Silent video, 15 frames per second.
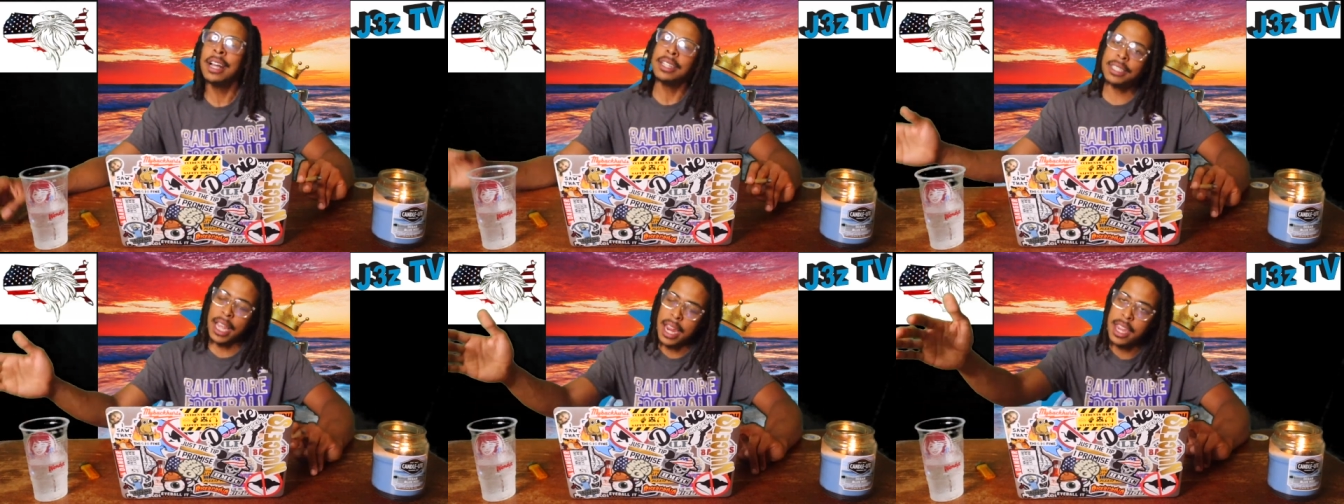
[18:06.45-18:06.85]

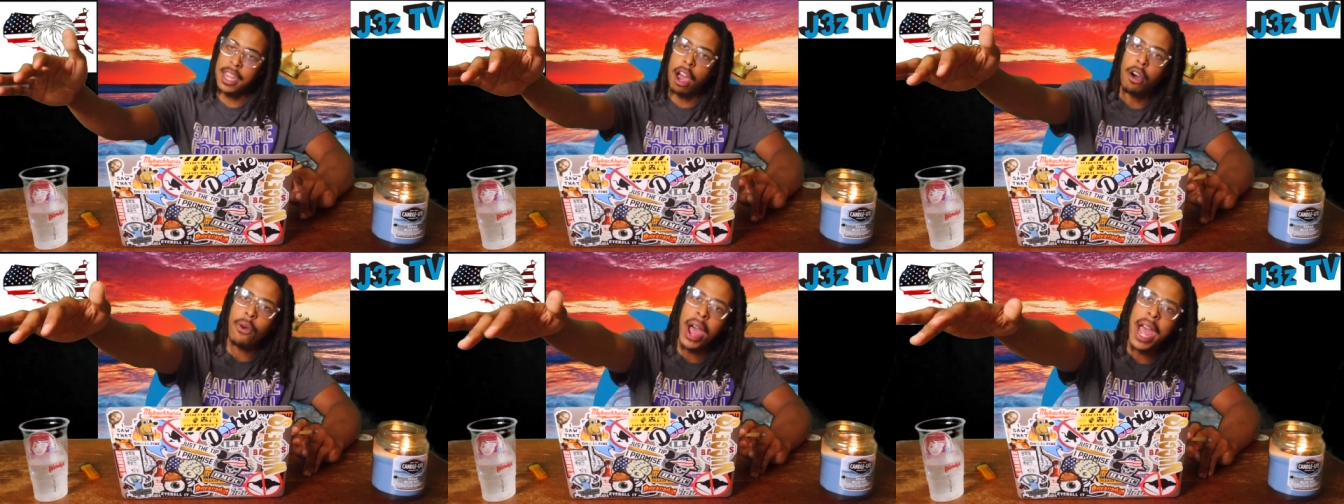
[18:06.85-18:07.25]
Take
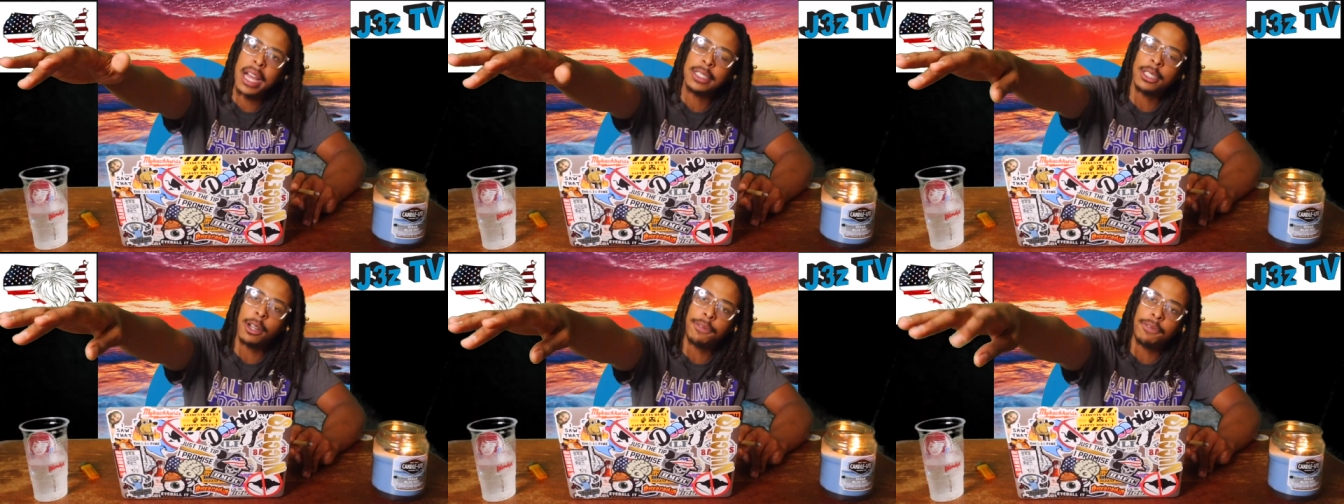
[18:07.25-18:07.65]
your
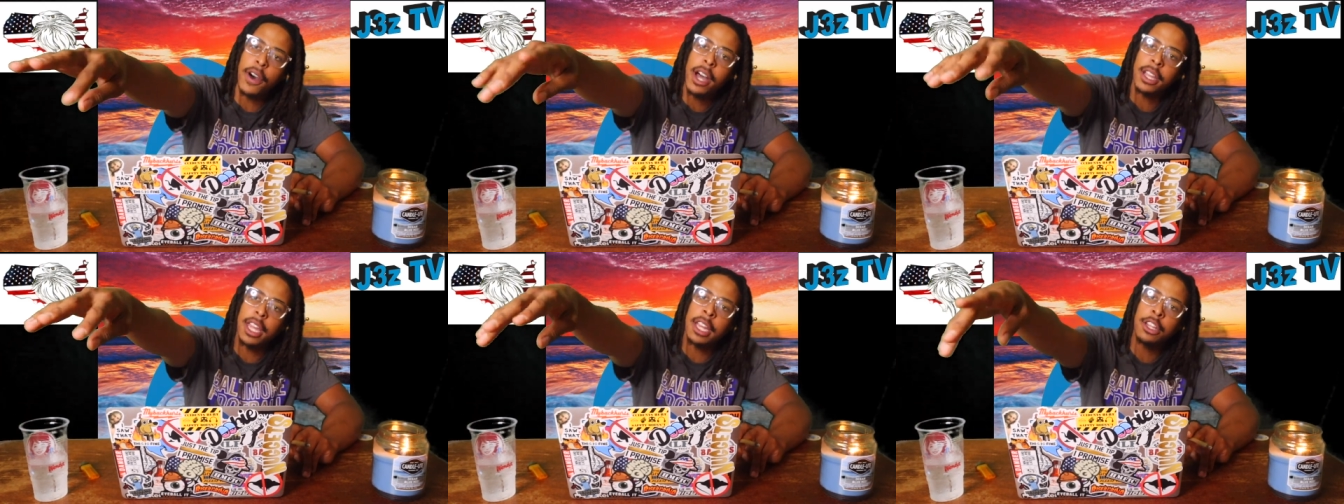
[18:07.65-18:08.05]
ass to
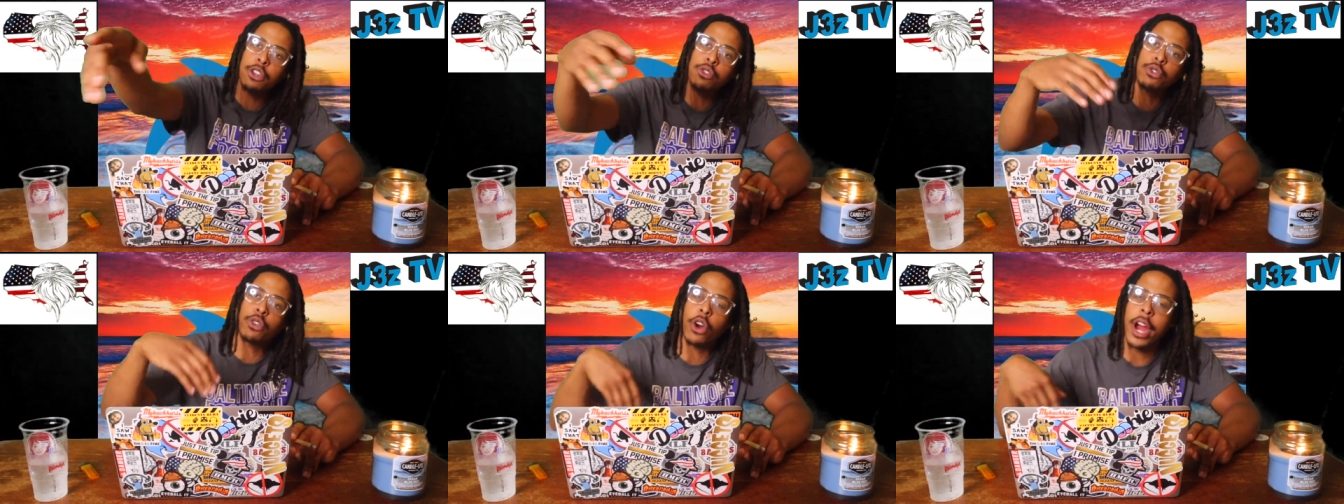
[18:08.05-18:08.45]
fucking
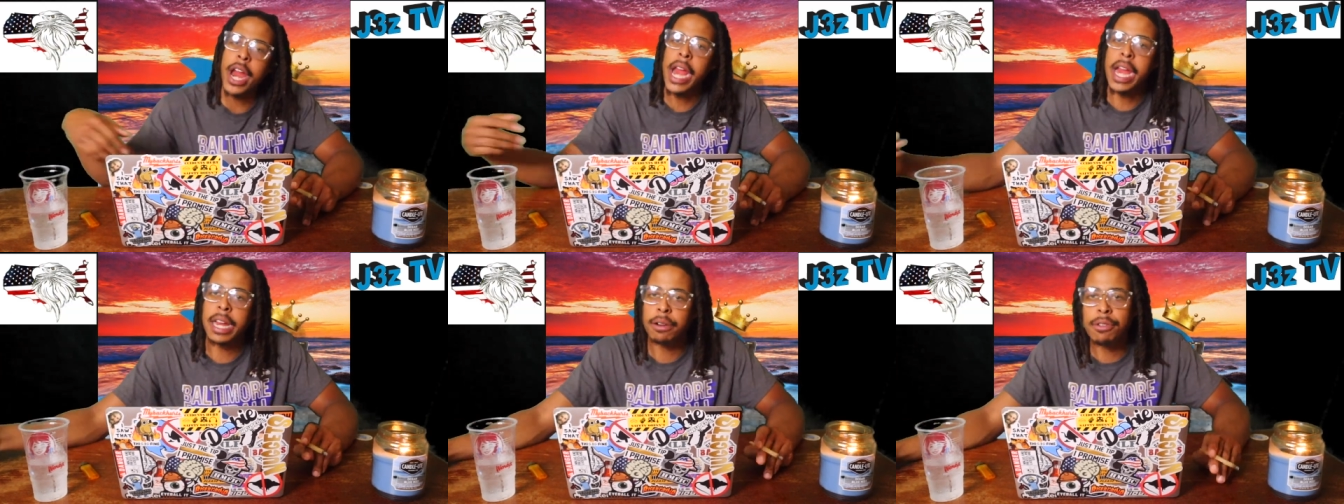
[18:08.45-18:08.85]

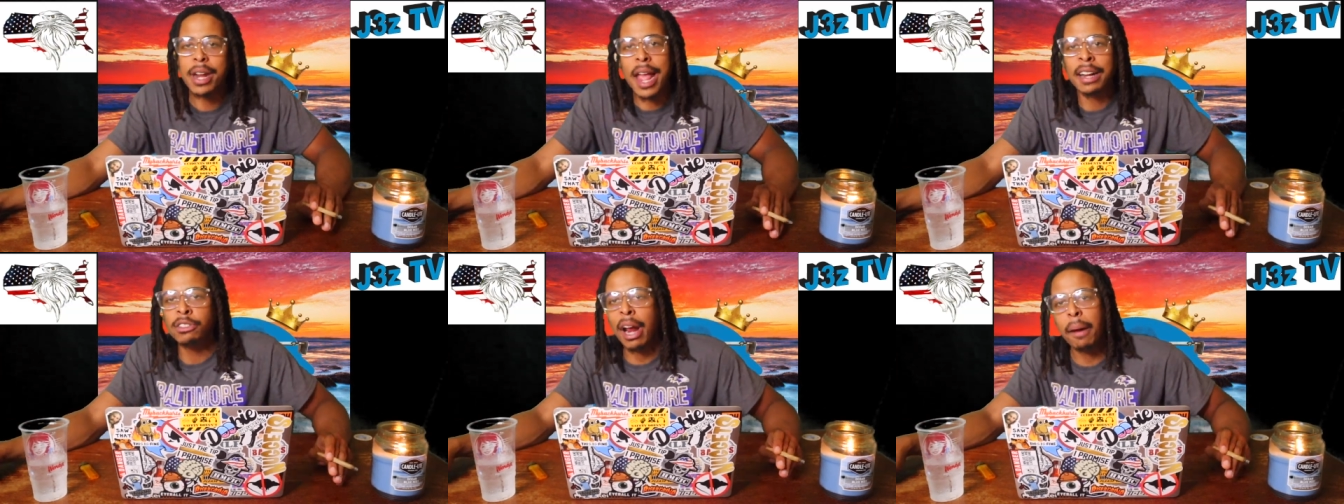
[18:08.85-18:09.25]
Ukraine where
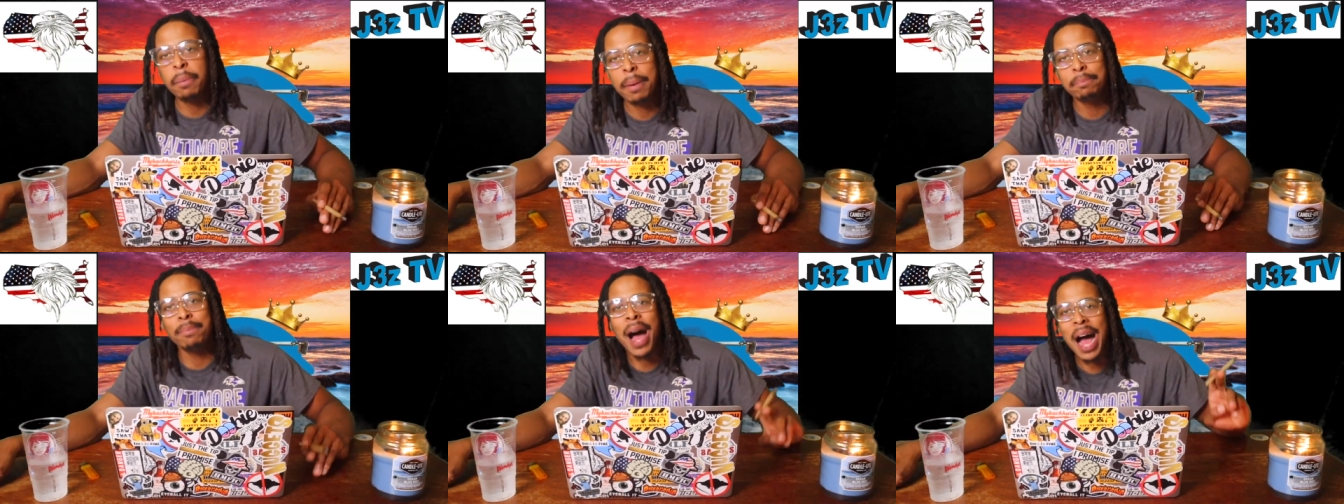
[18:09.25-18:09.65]
they
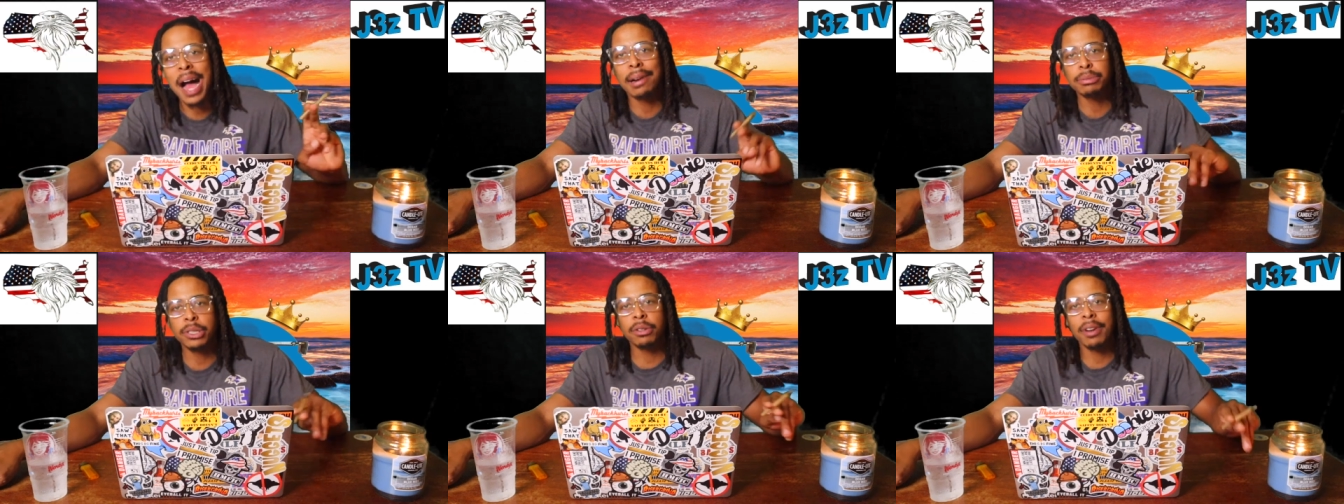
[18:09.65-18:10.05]
dropping
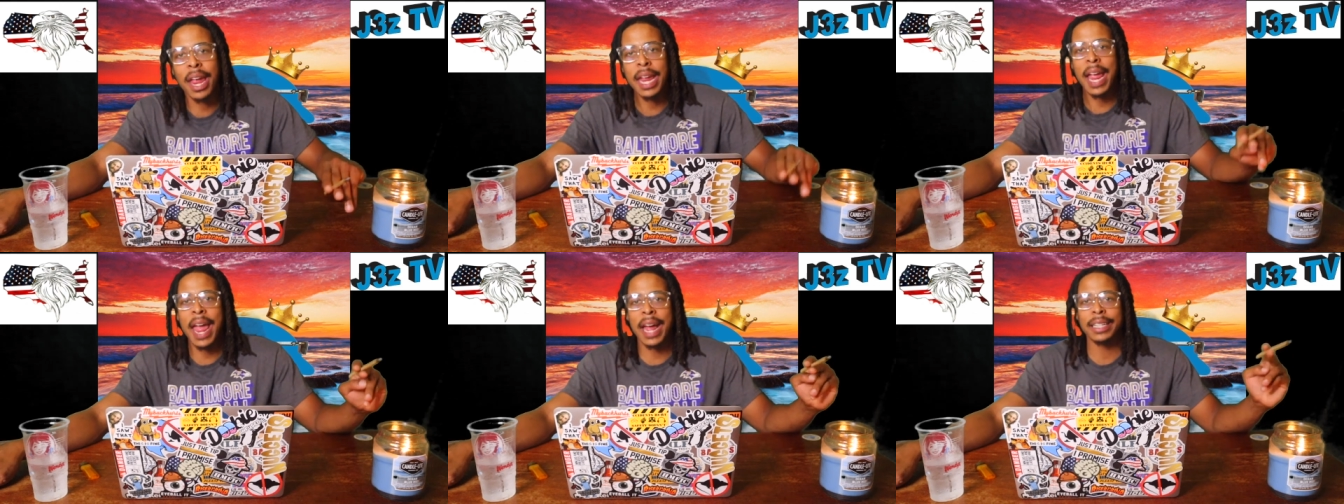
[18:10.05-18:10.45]
bombs on
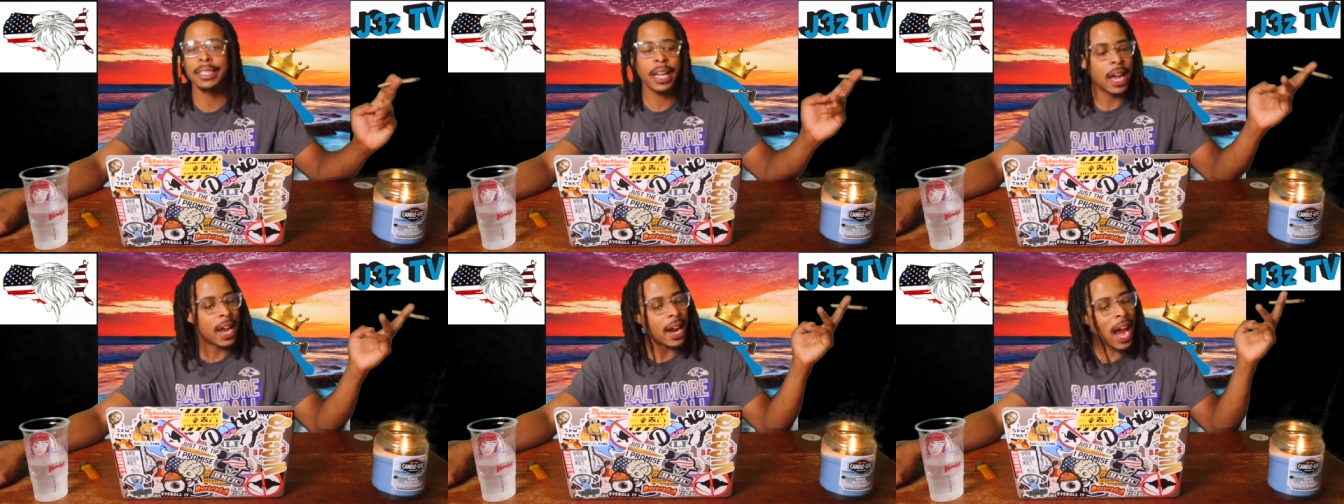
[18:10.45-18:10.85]
their ass
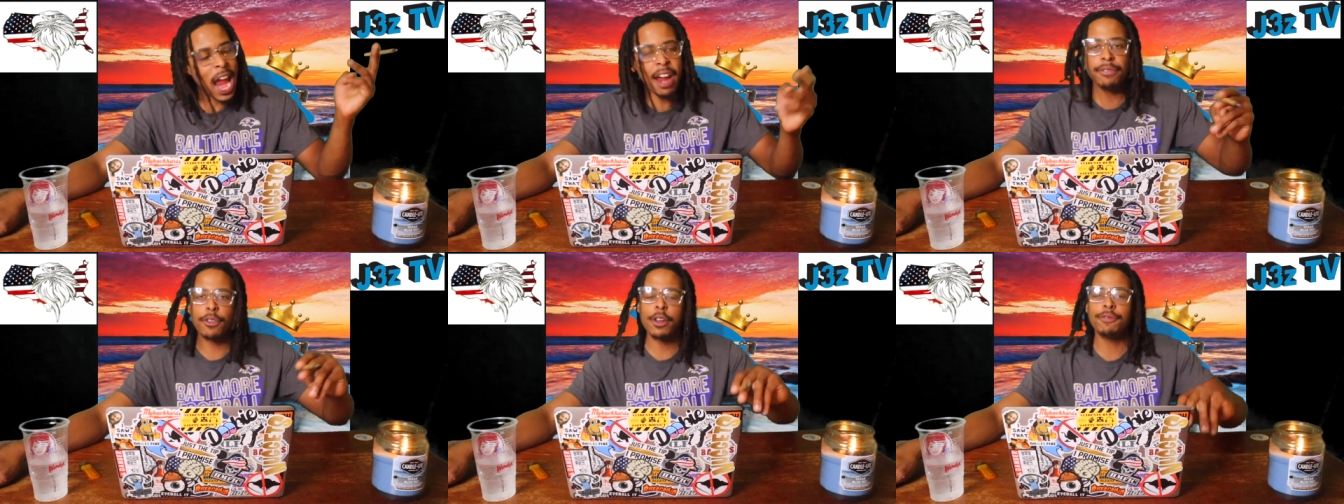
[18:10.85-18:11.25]

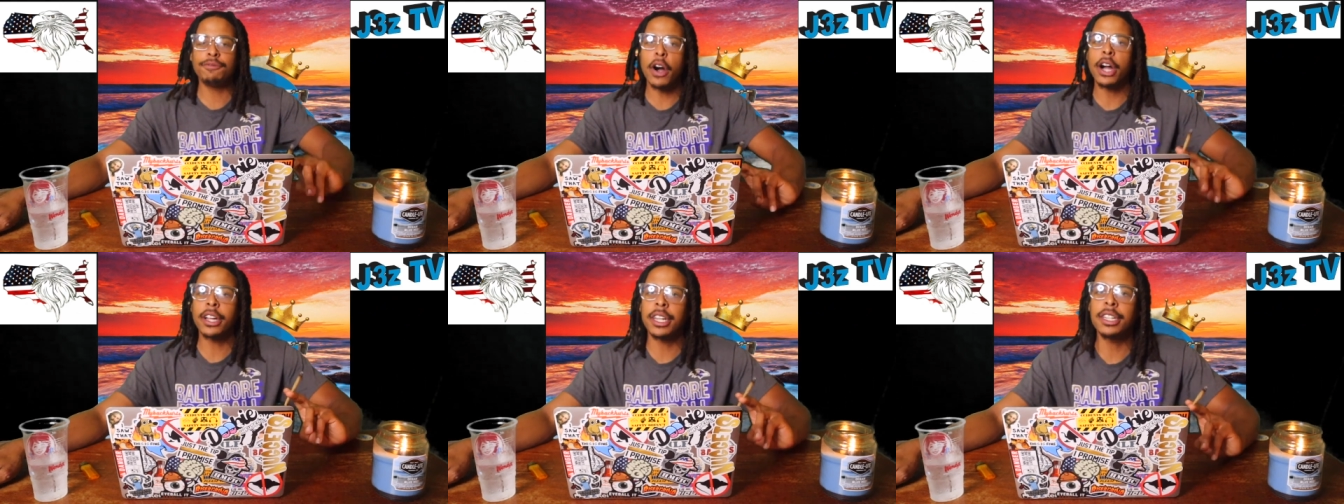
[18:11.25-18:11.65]
every
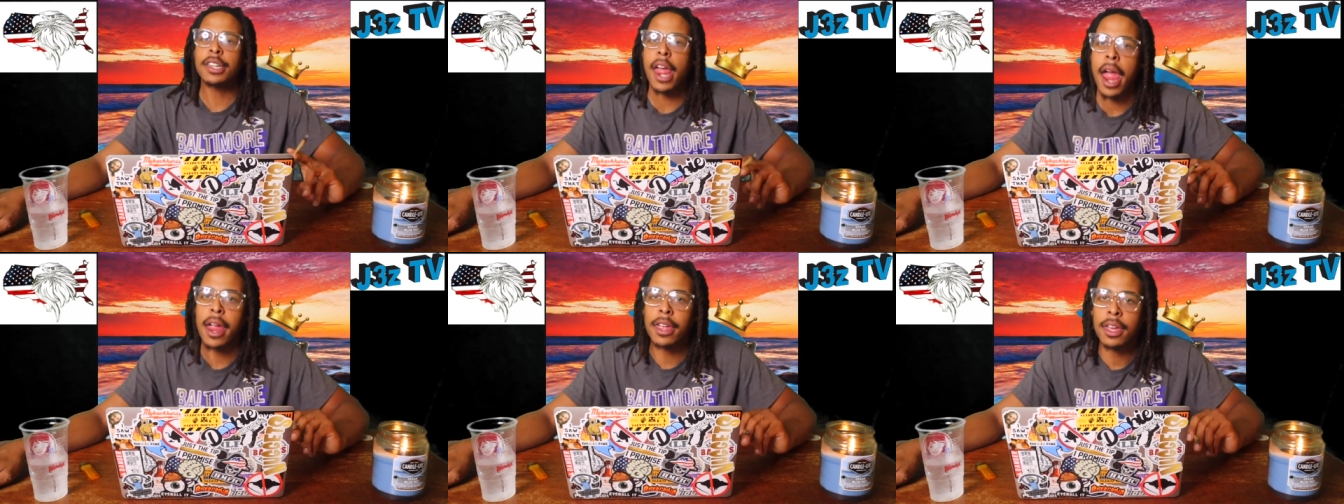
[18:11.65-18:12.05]
fucking
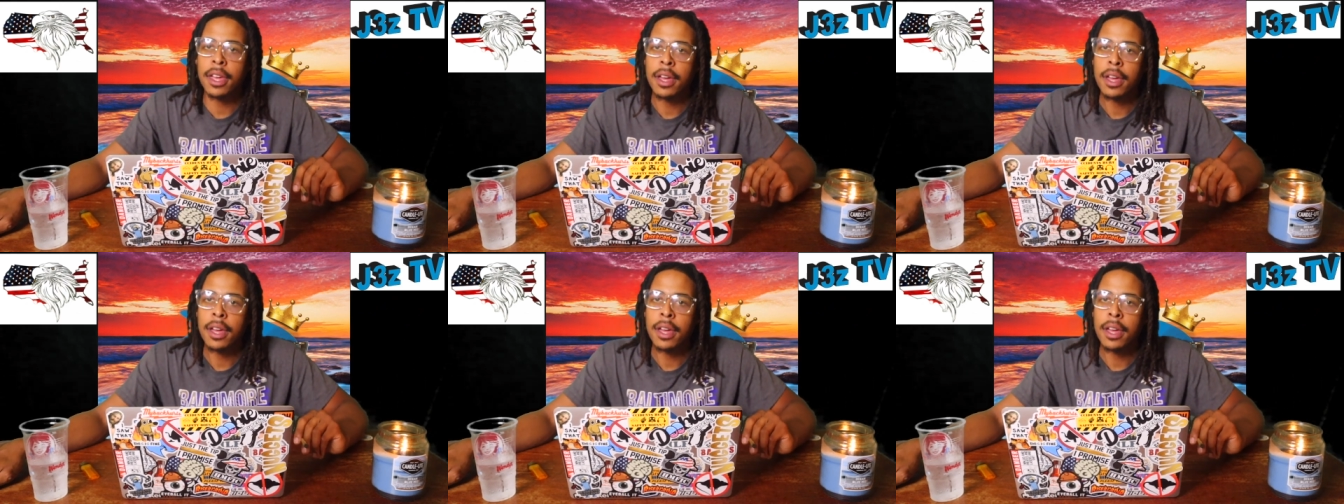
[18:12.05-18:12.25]
day.